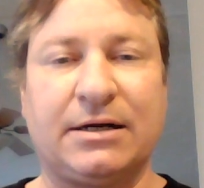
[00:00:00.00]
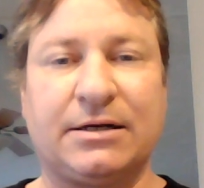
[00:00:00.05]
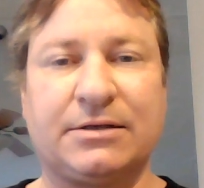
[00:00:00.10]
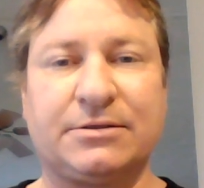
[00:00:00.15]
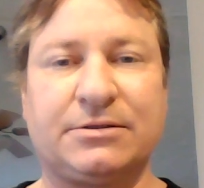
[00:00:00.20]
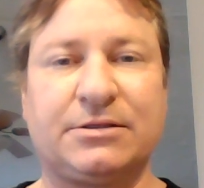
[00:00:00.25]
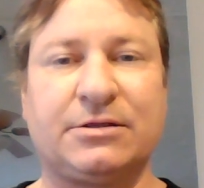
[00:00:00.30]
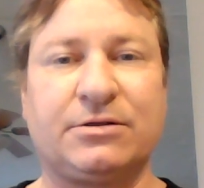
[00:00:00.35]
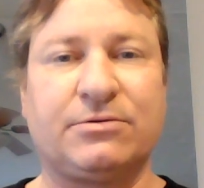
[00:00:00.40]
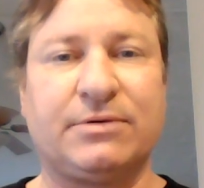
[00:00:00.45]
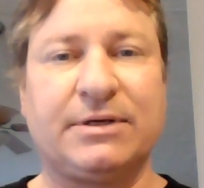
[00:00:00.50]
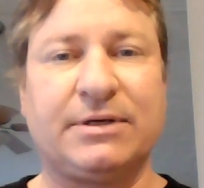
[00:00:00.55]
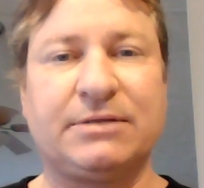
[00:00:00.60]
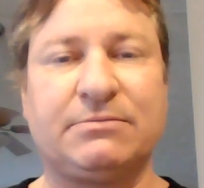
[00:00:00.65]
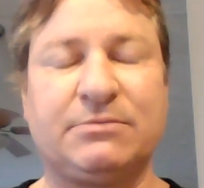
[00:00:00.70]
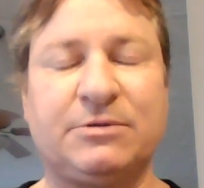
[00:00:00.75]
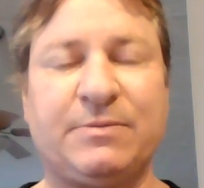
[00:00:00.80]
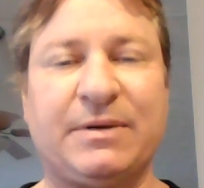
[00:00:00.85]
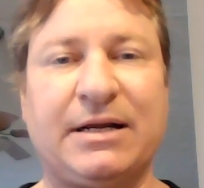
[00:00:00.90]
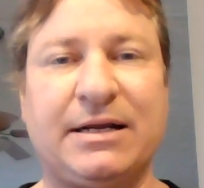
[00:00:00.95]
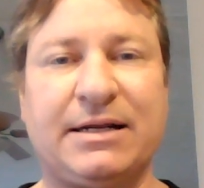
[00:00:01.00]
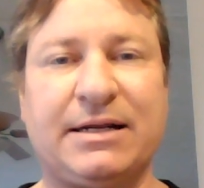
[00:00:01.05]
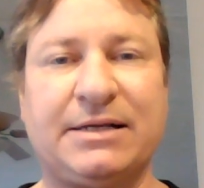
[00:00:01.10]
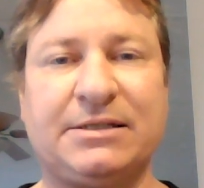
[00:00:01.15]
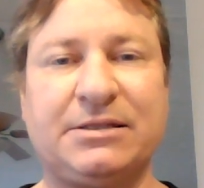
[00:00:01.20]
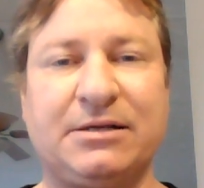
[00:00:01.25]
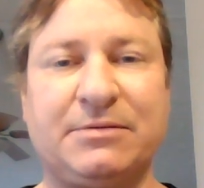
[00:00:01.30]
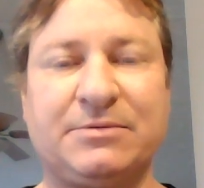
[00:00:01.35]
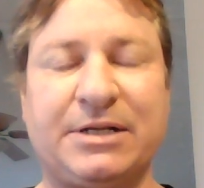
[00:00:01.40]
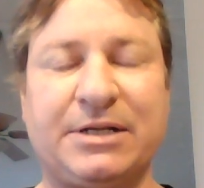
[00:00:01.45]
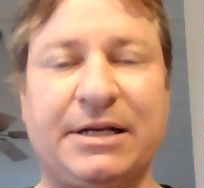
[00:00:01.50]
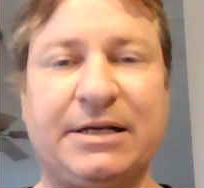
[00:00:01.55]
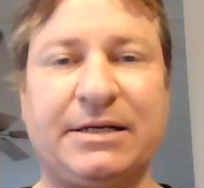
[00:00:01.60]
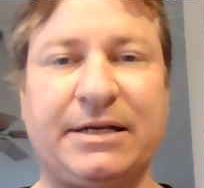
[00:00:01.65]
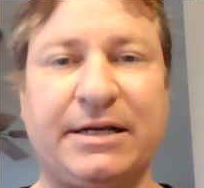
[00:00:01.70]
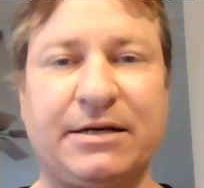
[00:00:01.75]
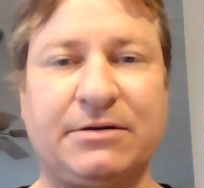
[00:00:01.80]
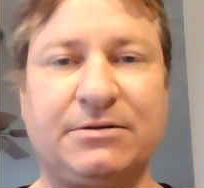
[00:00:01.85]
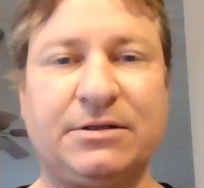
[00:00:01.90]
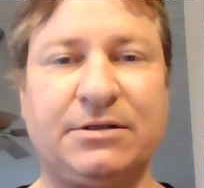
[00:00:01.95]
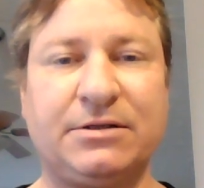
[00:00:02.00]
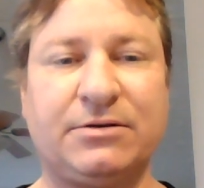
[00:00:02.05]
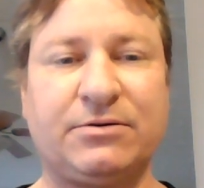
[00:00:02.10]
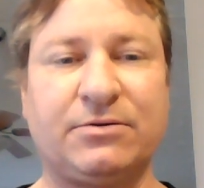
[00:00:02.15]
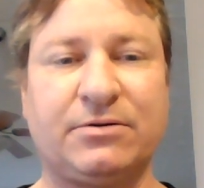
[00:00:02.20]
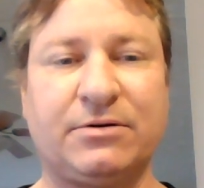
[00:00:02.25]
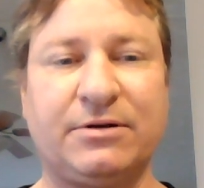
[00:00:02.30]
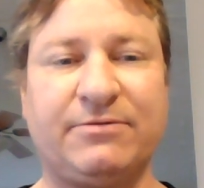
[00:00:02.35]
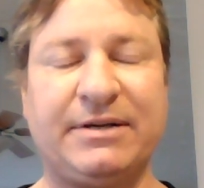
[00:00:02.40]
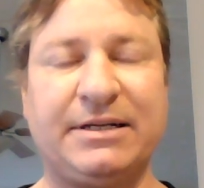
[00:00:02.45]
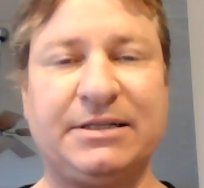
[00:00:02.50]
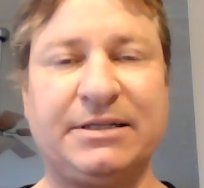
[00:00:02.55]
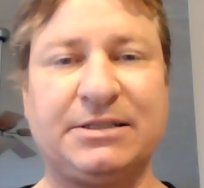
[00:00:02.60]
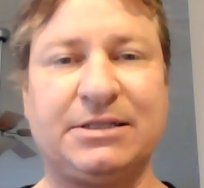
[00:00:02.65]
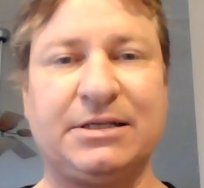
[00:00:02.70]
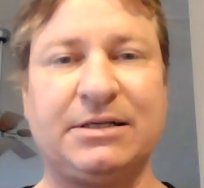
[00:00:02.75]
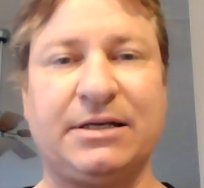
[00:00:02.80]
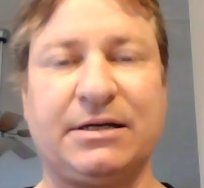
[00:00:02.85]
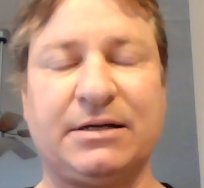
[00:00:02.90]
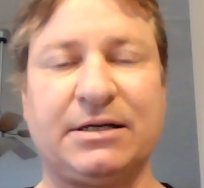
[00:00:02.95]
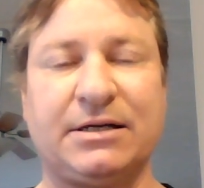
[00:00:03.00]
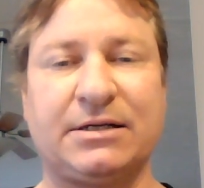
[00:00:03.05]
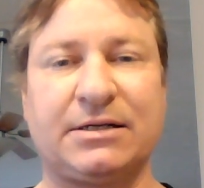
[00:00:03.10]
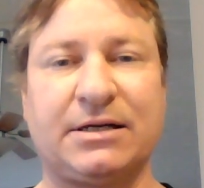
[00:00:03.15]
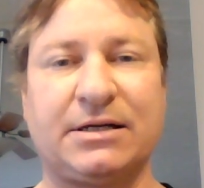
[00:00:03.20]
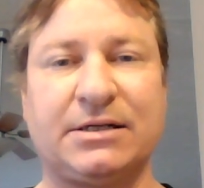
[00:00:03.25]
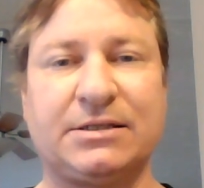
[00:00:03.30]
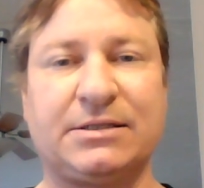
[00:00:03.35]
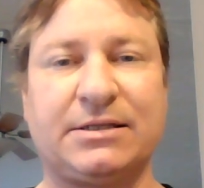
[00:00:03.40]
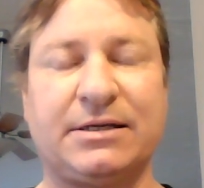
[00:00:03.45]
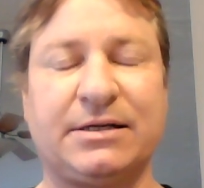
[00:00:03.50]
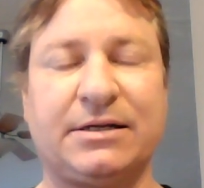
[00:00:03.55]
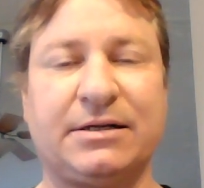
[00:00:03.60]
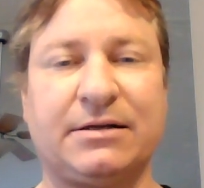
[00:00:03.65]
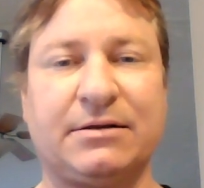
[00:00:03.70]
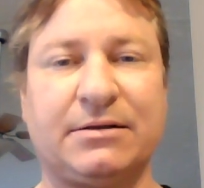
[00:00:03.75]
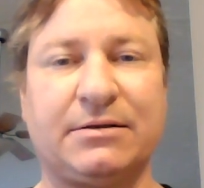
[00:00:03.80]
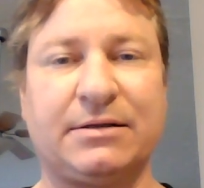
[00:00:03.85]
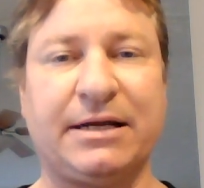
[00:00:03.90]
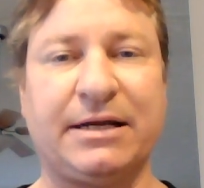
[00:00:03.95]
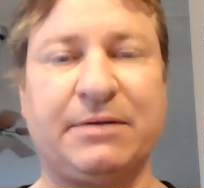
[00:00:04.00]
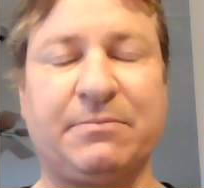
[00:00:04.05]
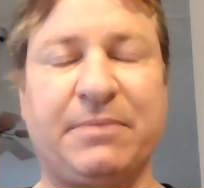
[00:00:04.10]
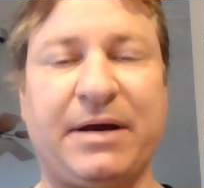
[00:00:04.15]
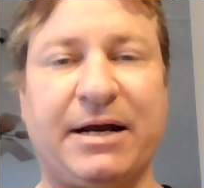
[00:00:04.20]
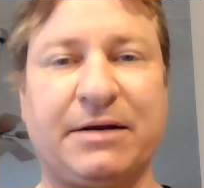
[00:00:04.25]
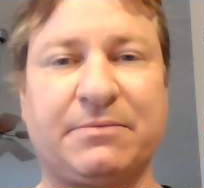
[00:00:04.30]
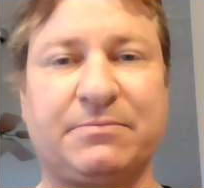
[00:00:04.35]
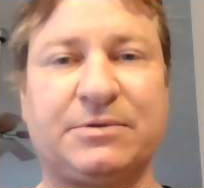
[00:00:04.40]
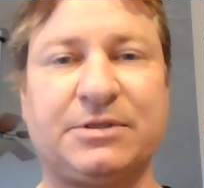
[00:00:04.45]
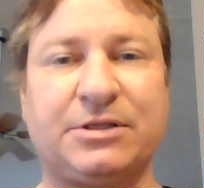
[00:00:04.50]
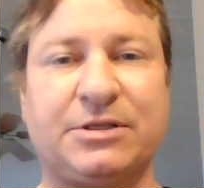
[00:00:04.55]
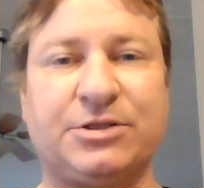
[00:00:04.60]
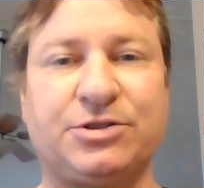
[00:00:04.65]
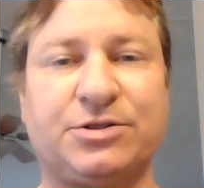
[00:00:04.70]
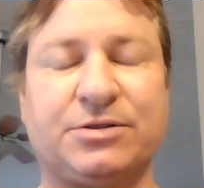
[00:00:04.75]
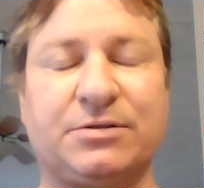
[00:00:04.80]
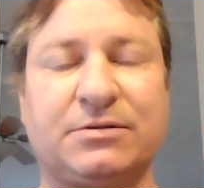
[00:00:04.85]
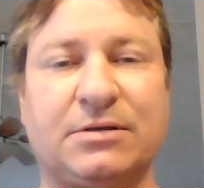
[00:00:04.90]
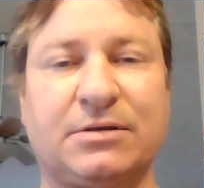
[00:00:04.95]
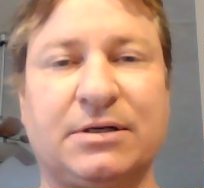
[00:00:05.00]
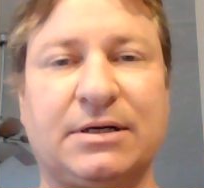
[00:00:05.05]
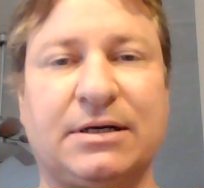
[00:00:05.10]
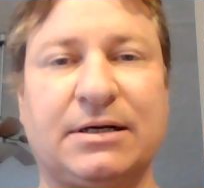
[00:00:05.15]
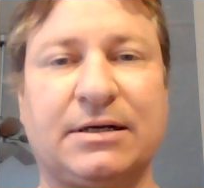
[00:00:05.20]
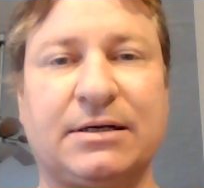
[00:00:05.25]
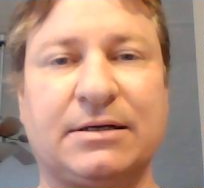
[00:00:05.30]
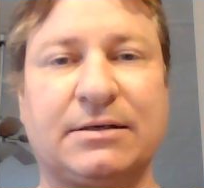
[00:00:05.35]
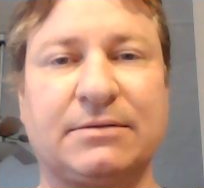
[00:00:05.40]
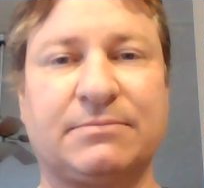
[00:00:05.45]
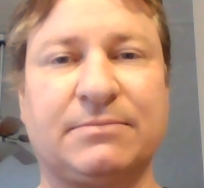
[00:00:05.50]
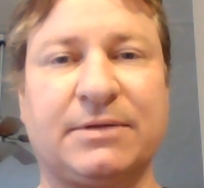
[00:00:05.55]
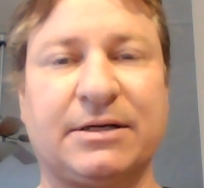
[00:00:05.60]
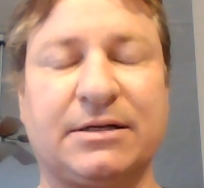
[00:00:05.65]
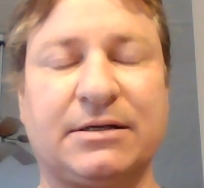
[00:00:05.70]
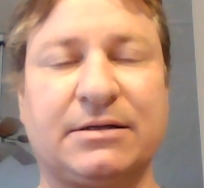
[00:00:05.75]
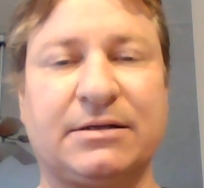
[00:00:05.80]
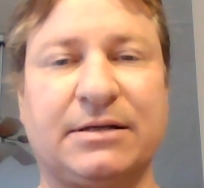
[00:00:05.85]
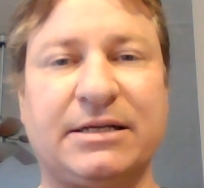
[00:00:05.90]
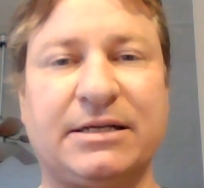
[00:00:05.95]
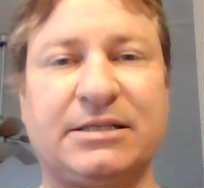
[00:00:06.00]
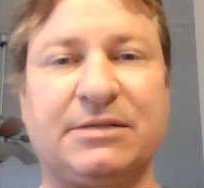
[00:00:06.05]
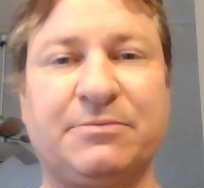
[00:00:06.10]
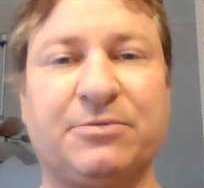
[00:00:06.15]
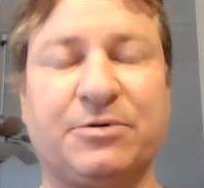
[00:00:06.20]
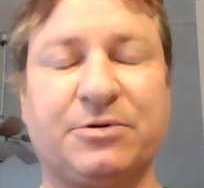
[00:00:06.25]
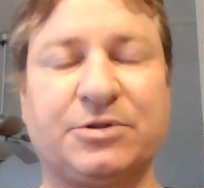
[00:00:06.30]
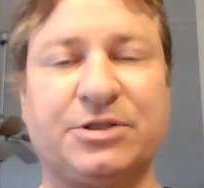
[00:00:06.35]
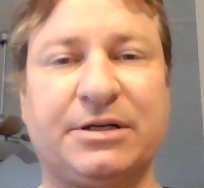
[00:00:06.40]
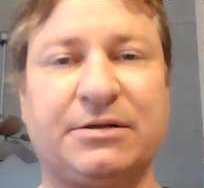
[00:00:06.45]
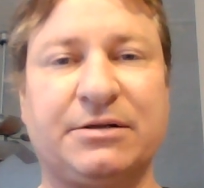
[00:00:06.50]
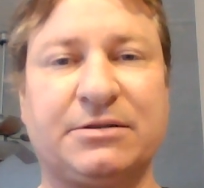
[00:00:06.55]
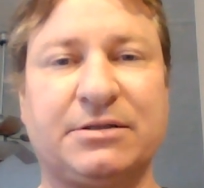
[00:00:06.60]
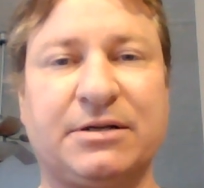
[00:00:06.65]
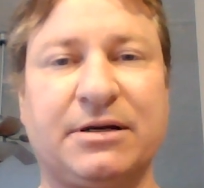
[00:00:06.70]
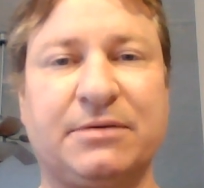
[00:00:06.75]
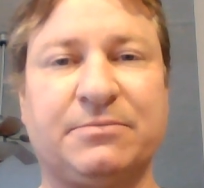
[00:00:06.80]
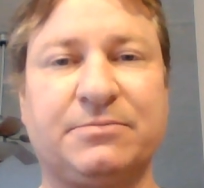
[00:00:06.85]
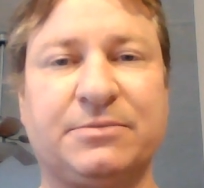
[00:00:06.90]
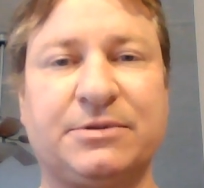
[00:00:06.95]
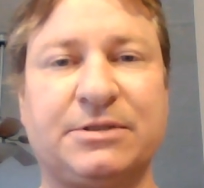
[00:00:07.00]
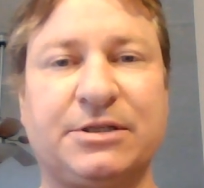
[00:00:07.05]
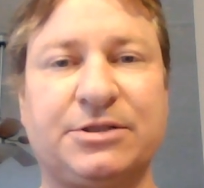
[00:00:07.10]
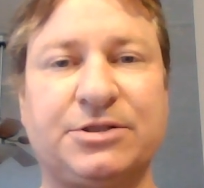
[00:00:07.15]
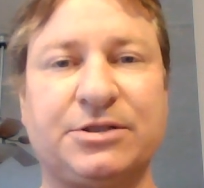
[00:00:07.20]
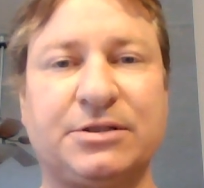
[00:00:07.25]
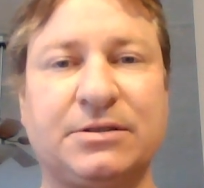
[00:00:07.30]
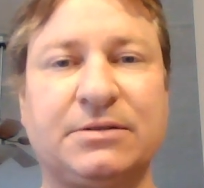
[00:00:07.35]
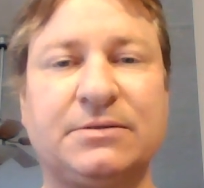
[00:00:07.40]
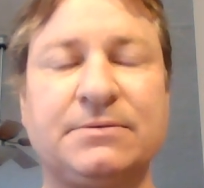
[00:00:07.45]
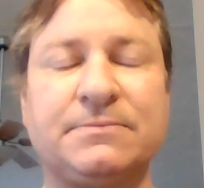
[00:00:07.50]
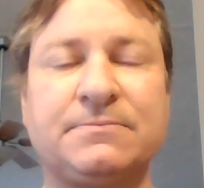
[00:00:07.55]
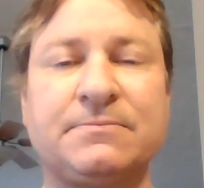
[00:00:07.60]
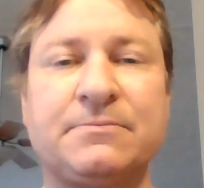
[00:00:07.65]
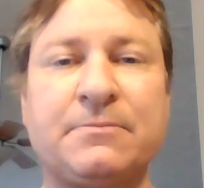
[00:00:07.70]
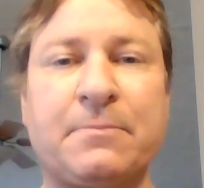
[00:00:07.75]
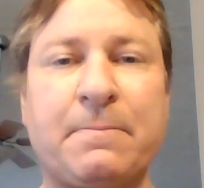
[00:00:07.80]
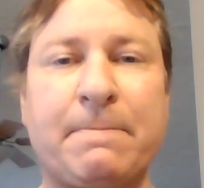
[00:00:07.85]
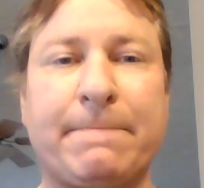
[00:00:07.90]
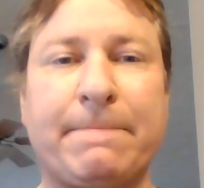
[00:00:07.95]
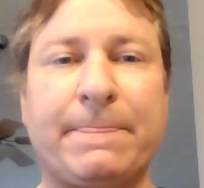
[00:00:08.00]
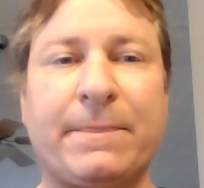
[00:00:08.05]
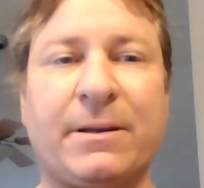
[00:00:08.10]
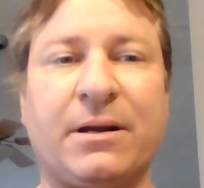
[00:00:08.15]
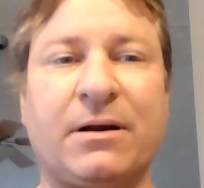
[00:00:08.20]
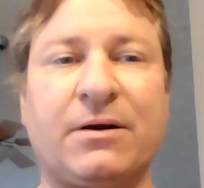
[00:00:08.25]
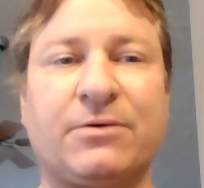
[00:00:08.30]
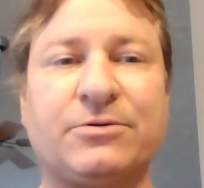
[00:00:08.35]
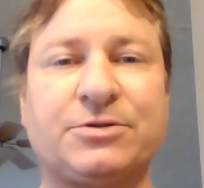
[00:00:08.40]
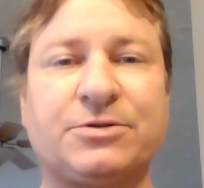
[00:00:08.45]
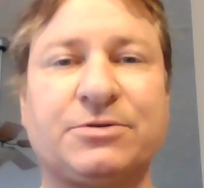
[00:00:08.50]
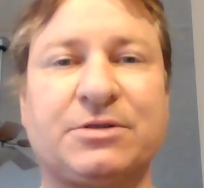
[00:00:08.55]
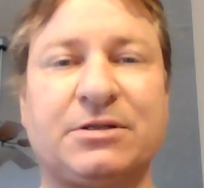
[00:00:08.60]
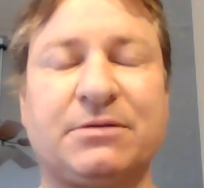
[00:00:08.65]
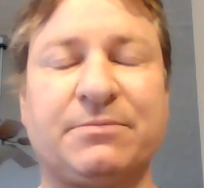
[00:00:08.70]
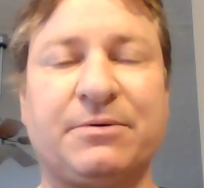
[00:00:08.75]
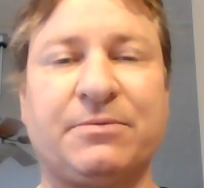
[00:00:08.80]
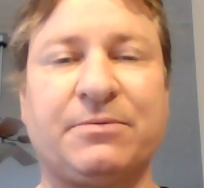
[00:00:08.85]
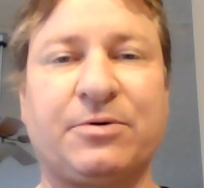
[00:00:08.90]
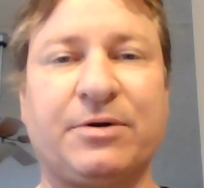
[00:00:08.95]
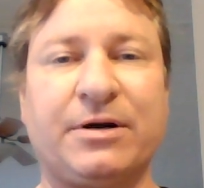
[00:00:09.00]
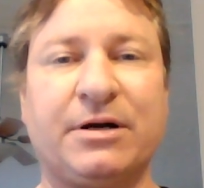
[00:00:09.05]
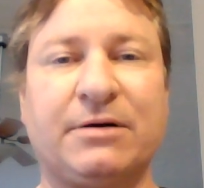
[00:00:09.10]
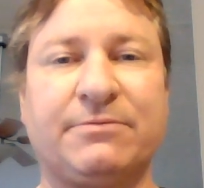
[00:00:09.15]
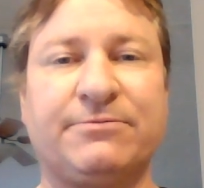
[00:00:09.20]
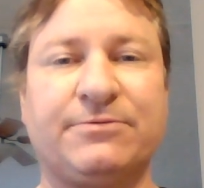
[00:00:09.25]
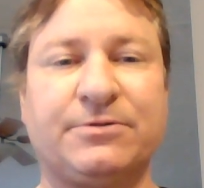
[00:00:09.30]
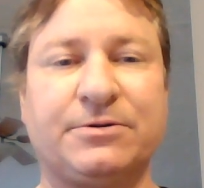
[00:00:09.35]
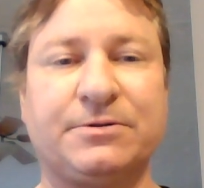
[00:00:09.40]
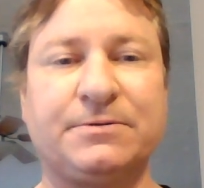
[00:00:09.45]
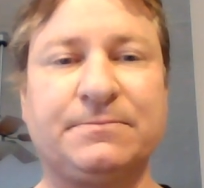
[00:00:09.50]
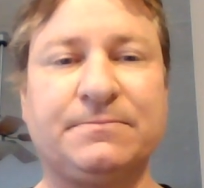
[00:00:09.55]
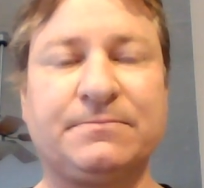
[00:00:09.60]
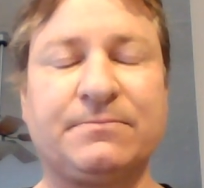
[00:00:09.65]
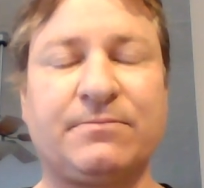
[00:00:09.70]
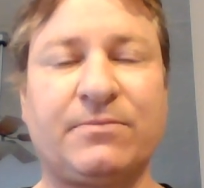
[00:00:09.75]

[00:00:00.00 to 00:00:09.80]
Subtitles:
So I spent a lot less time sitting down, or if I did sit down, I kind of sat in a laid back position, like a lazy boy chair type position, which was a little bit more helpful.